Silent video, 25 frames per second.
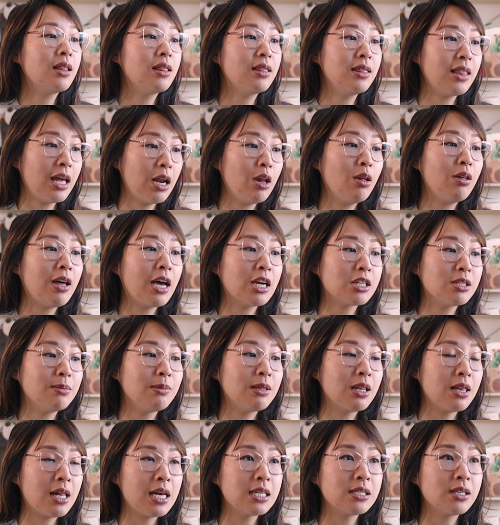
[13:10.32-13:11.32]
that'll actually be
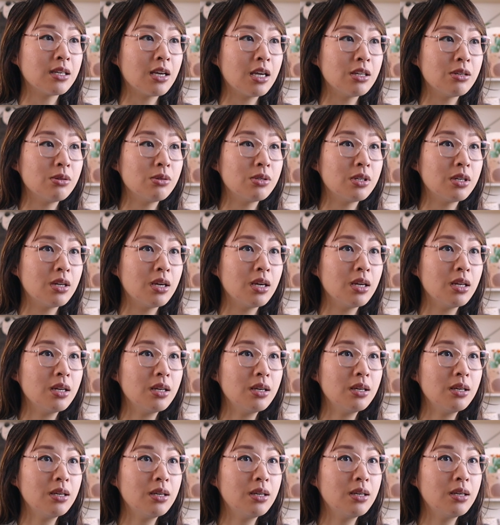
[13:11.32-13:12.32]
the last thing I do tonight.
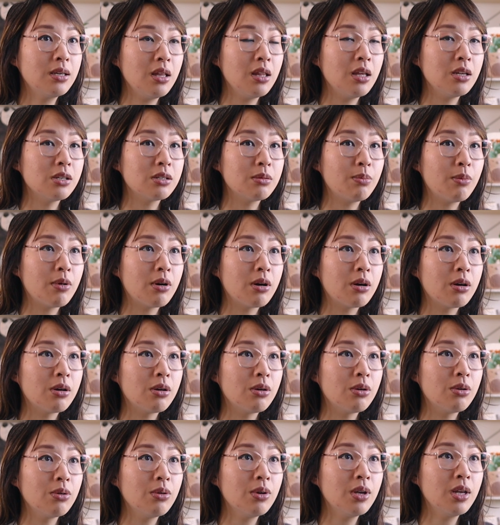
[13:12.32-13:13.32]
And then
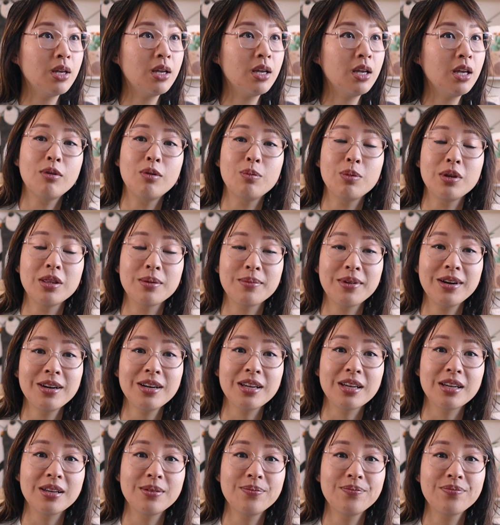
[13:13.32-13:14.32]
tomorrow will be the
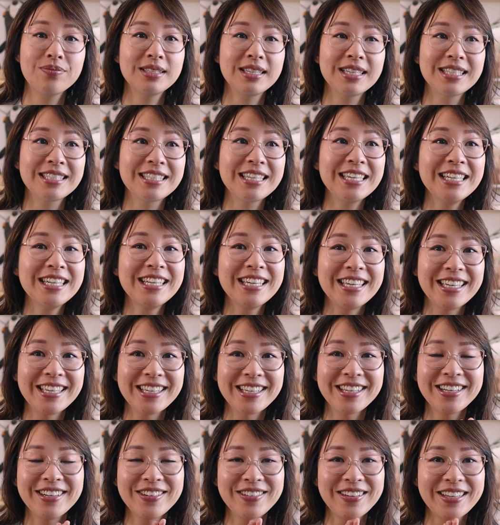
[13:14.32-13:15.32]
market. Exciting.
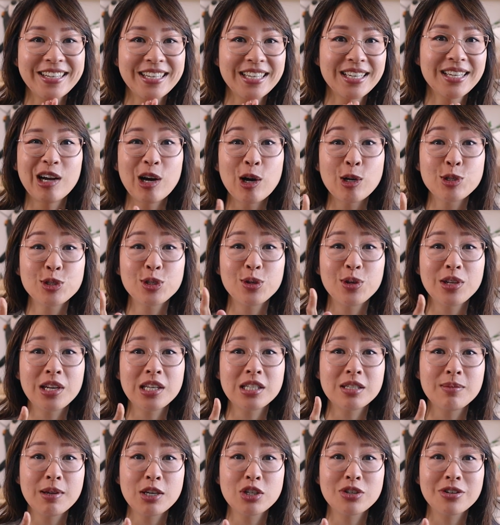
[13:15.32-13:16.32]
Okay. Also, I need
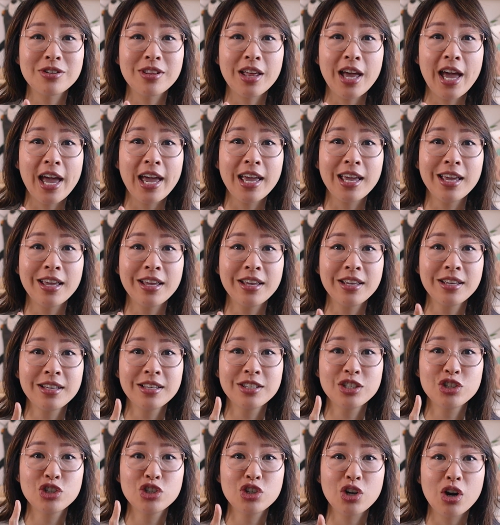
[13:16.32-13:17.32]
to make sure that I
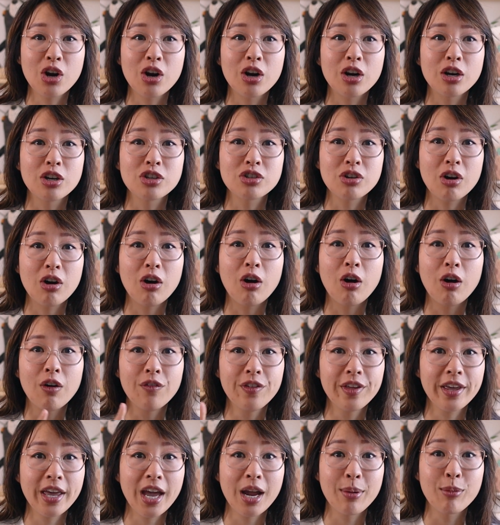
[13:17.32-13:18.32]
charge all of
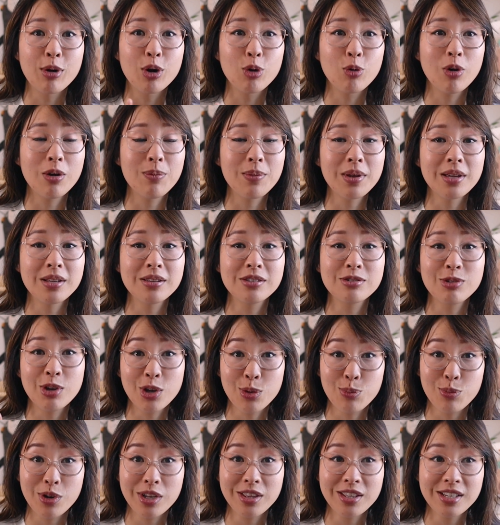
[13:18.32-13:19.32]
the camera equipment so I
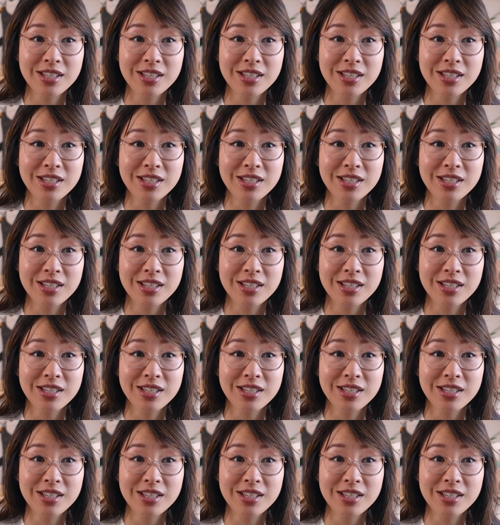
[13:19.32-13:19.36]
can bring